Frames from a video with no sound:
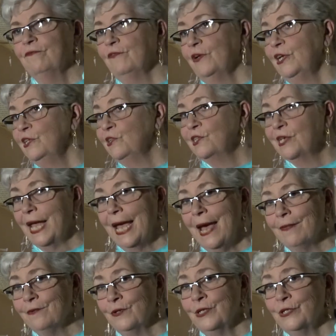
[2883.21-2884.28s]
friends
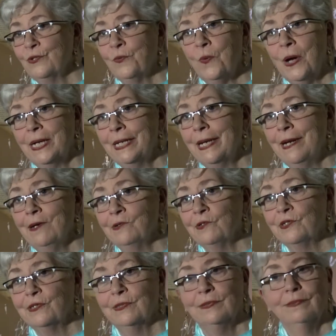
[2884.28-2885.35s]
gather at the White
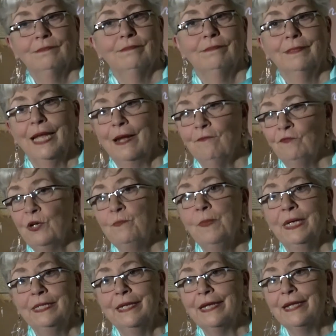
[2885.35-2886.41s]
House every
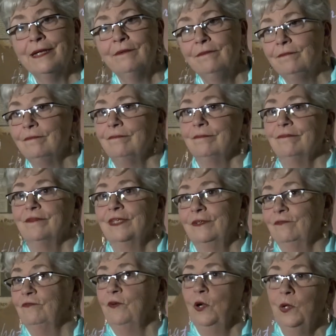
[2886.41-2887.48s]
Monday
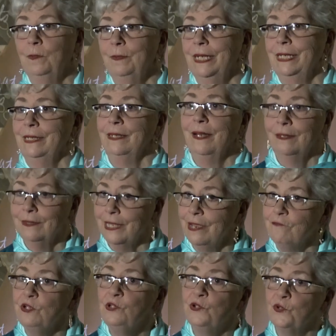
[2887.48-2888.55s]
from uh,
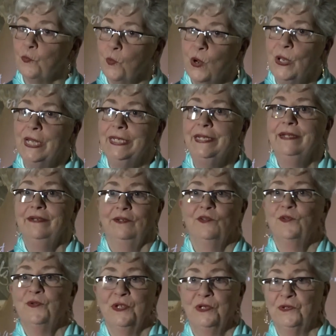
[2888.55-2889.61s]
11 to 1.
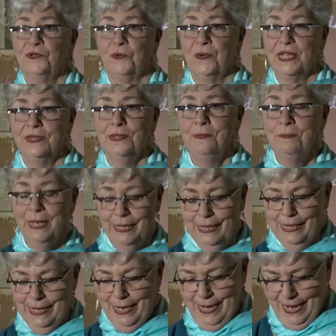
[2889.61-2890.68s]
You can join them.
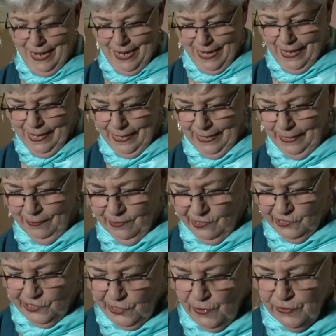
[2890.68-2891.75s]
Uh,
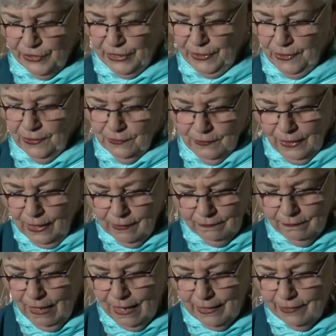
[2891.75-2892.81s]
so there are a
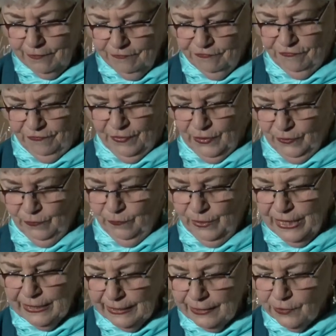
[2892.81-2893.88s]
lot of
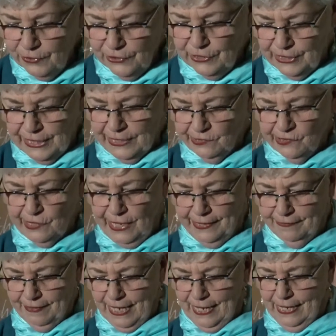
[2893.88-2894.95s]
really good things
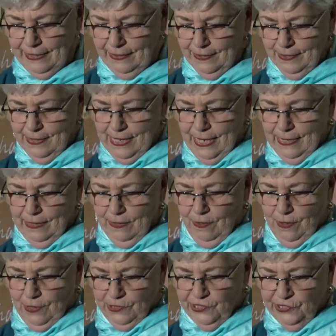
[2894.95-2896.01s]
like that that
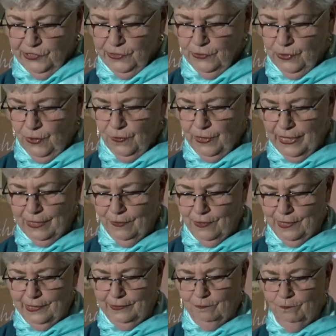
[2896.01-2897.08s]
are still going
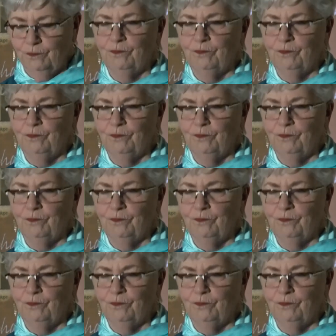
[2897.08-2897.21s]
on.